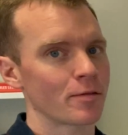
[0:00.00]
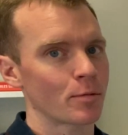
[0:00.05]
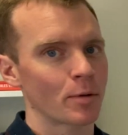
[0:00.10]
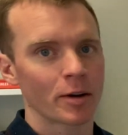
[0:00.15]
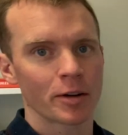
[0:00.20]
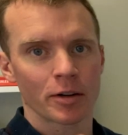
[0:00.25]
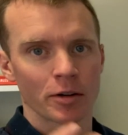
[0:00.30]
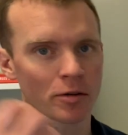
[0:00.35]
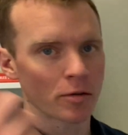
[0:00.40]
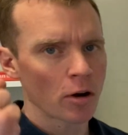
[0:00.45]
where
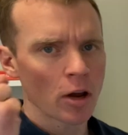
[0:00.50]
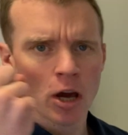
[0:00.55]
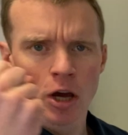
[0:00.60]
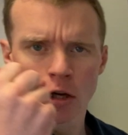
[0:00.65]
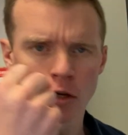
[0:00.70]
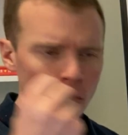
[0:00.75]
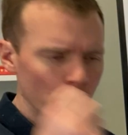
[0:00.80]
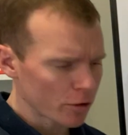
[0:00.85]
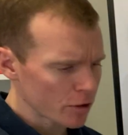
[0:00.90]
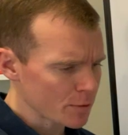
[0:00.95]

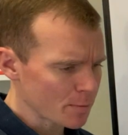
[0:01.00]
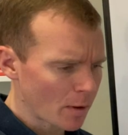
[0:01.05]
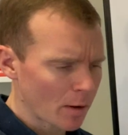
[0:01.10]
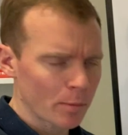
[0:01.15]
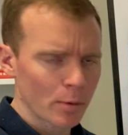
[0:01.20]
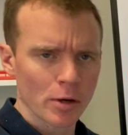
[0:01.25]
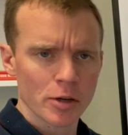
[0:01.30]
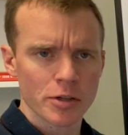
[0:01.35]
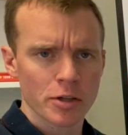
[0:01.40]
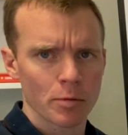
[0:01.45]
you're a smart
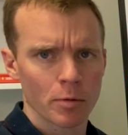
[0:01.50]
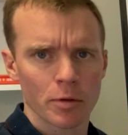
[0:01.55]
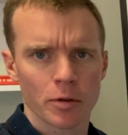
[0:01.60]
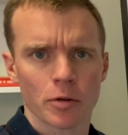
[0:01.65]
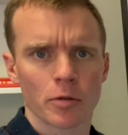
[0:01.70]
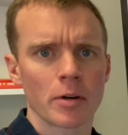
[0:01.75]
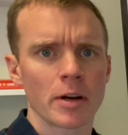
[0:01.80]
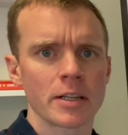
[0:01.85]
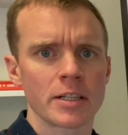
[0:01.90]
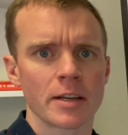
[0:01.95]
person with
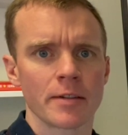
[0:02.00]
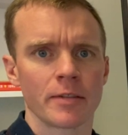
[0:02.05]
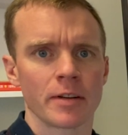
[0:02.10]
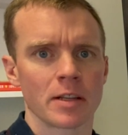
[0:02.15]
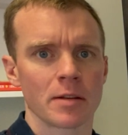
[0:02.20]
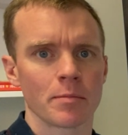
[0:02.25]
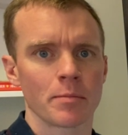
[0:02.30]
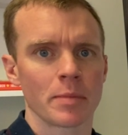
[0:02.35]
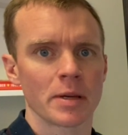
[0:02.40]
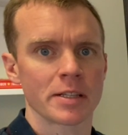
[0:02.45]
creativity
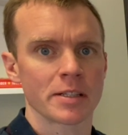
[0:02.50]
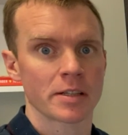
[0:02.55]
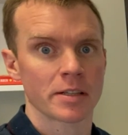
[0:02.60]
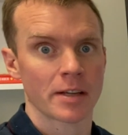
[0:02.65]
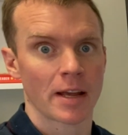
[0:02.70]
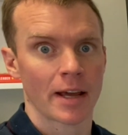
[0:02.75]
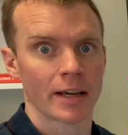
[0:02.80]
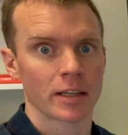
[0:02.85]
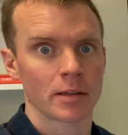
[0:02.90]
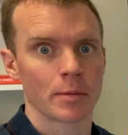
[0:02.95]
and business
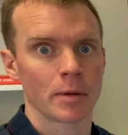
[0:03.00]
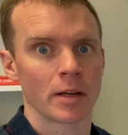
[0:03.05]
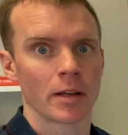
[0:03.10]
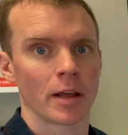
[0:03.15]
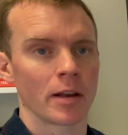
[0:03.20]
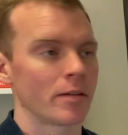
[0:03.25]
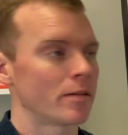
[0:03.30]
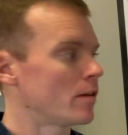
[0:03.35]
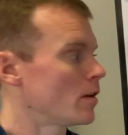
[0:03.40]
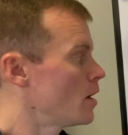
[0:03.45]
acumen,
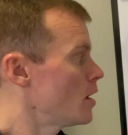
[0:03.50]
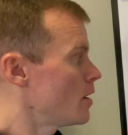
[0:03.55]
and